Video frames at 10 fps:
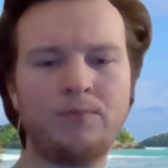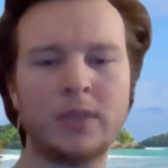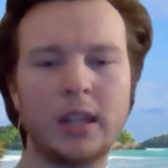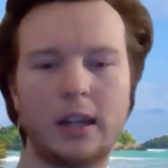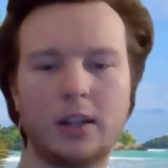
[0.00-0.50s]

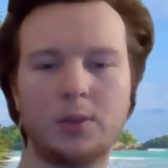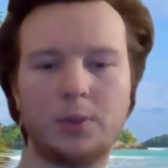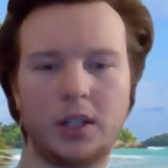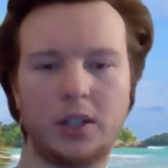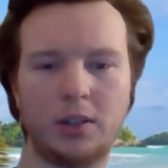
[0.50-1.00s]
I also
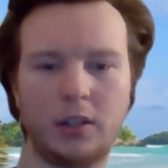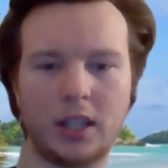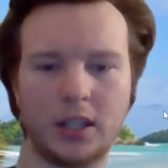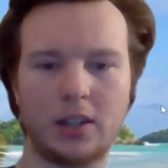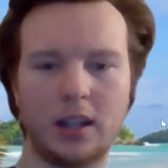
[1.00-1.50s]
want to show you
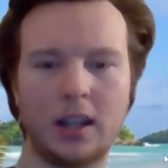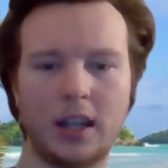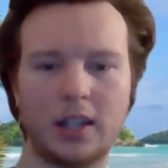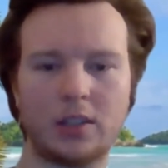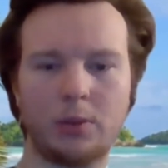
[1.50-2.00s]
this.
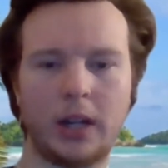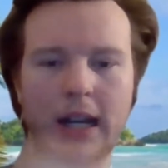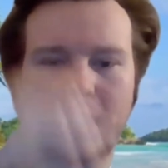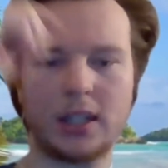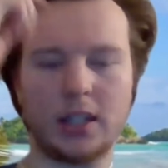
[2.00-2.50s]
It's a
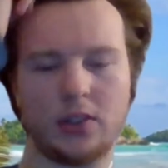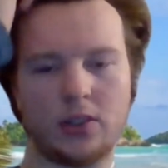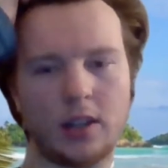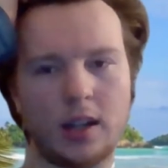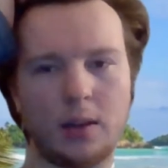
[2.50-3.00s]

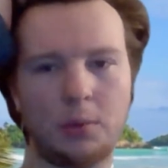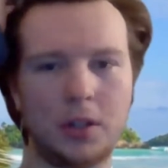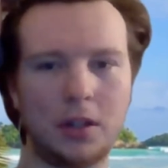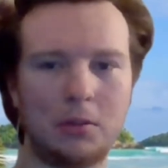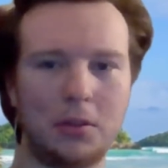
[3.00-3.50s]
reactions
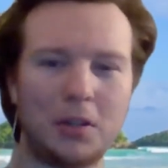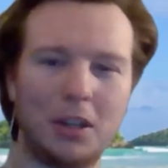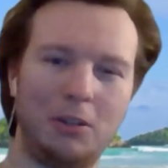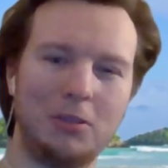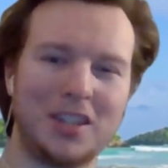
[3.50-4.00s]
window. You
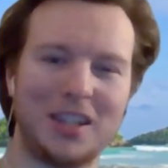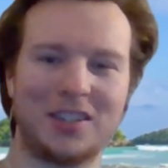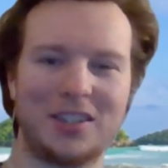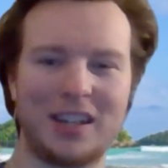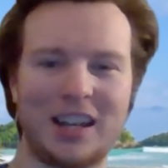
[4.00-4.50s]
can use
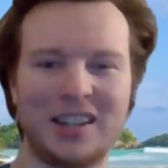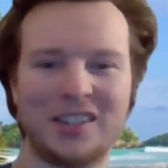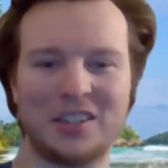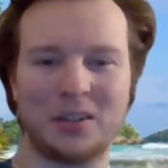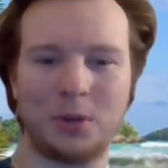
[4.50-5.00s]
this
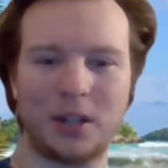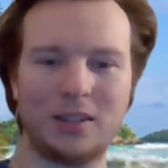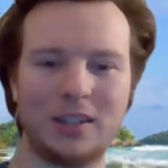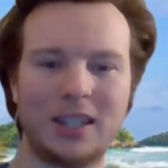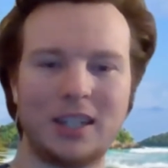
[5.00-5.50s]
as a quick
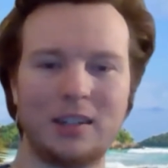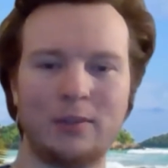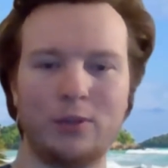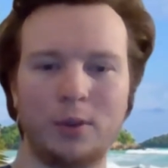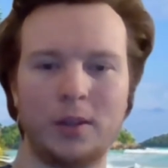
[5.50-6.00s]
kind of
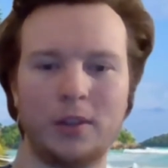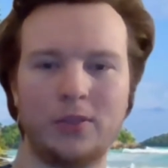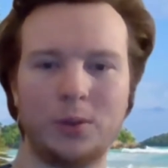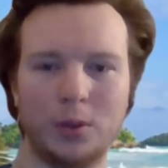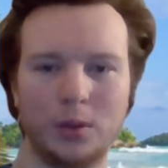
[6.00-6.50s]
formative
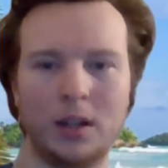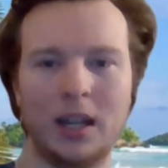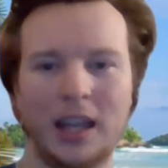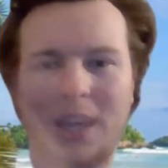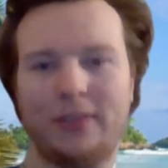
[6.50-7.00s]
tool.
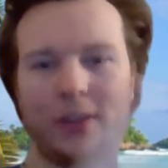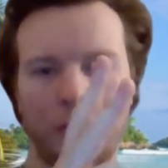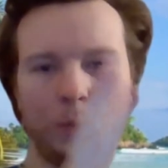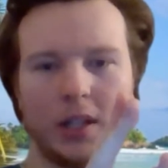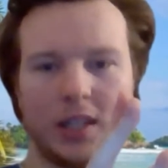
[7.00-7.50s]
If
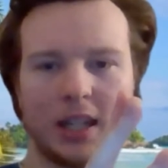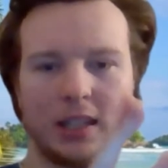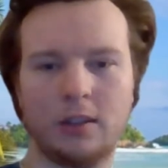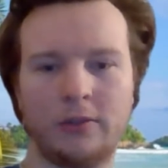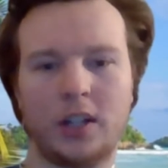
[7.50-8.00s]
everybody's
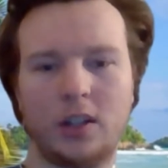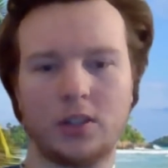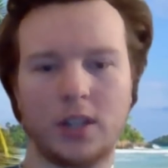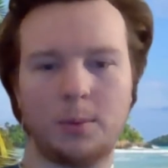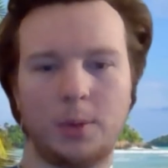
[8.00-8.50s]
got their
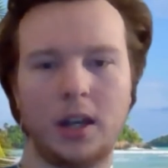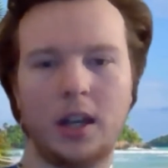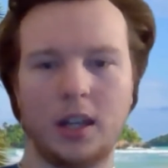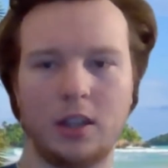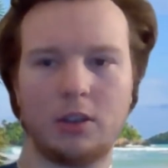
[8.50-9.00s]
videos up,
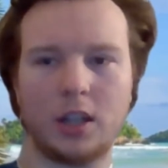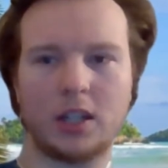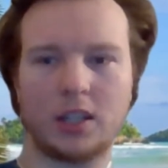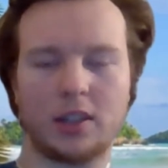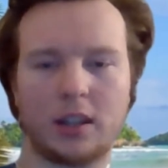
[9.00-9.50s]
you can
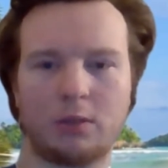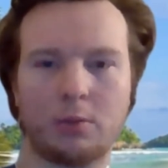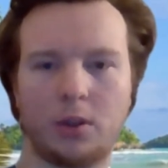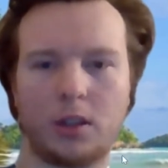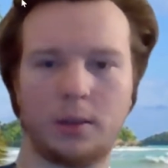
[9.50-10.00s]
just
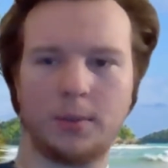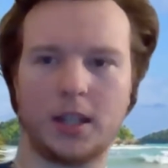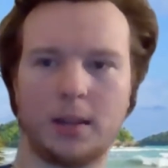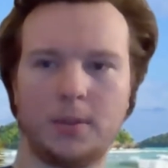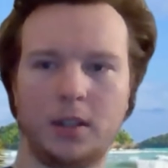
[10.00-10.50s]
throw a thumbs
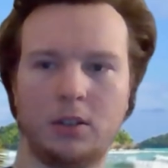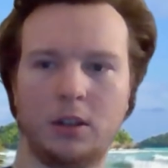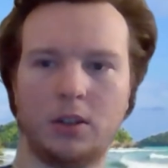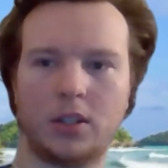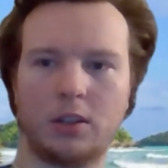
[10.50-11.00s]
up, and you'll
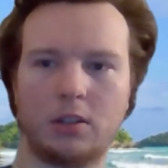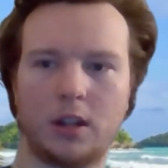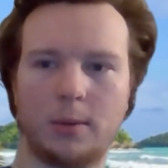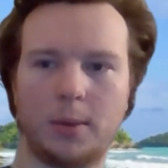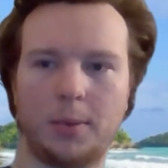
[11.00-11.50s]
notice it'll
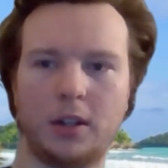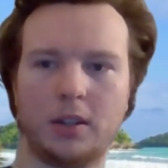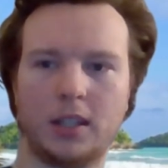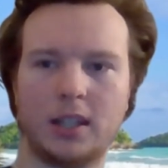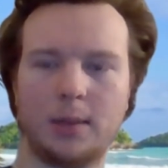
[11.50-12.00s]
come up here in
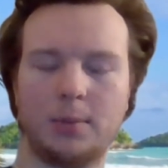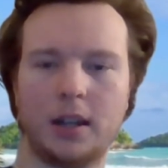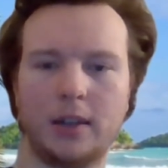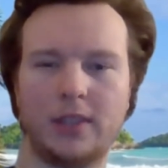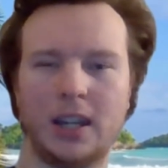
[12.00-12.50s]
the top left.